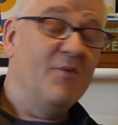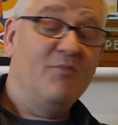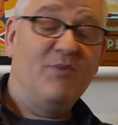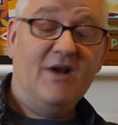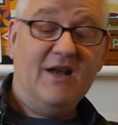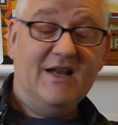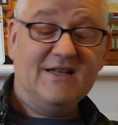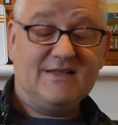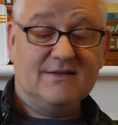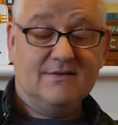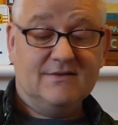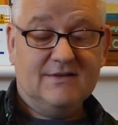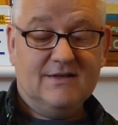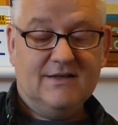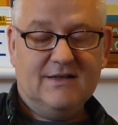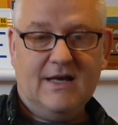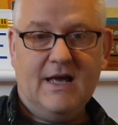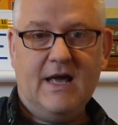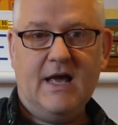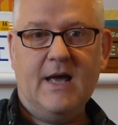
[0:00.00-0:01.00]
But listen,
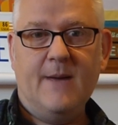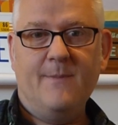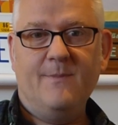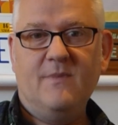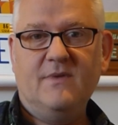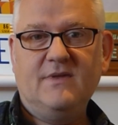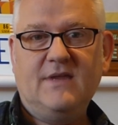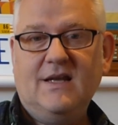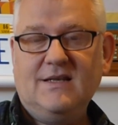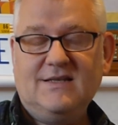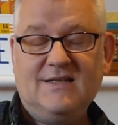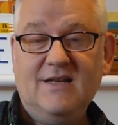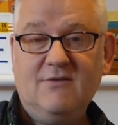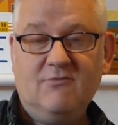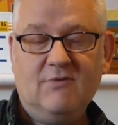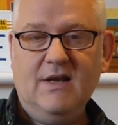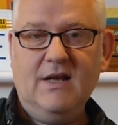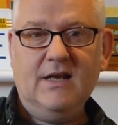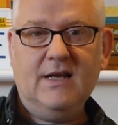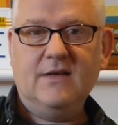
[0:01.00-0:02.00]
that's
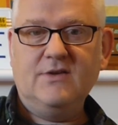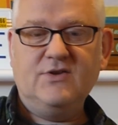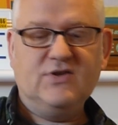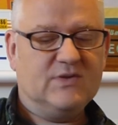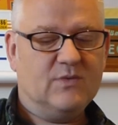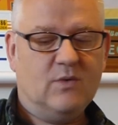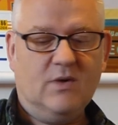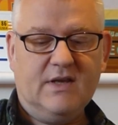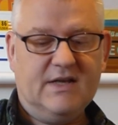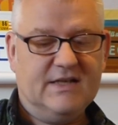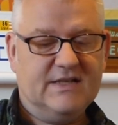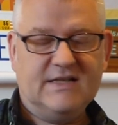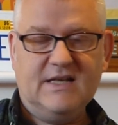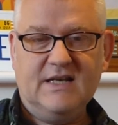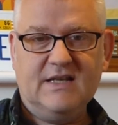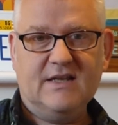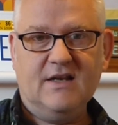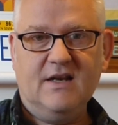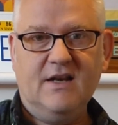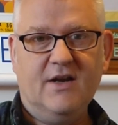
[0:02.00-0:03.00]
it really. Just wanted to
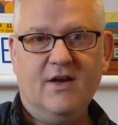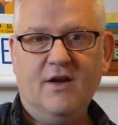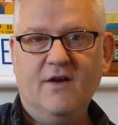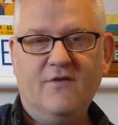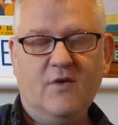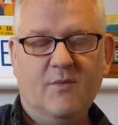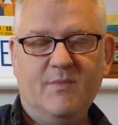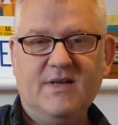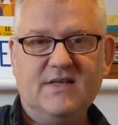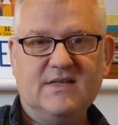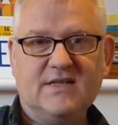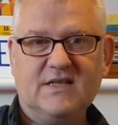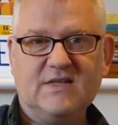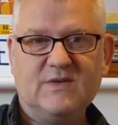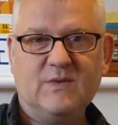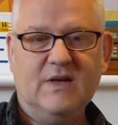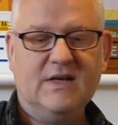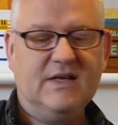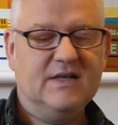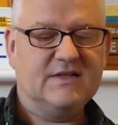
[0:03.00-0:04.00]
say the Lenovo
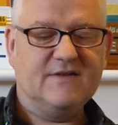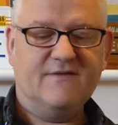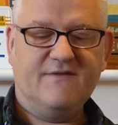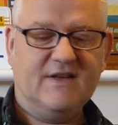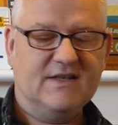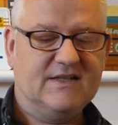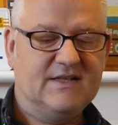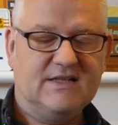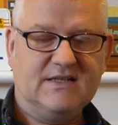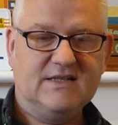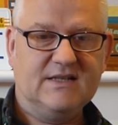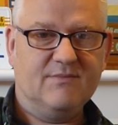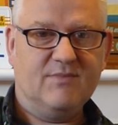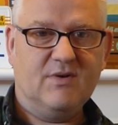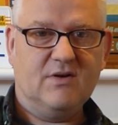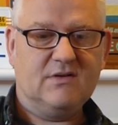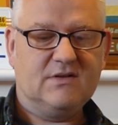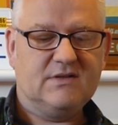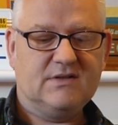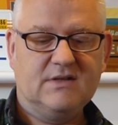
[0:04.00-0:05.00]
P620 is a fantastic
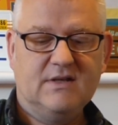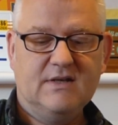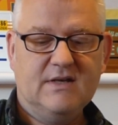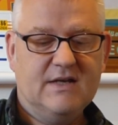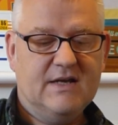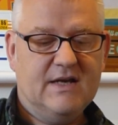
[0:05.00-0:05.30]
box.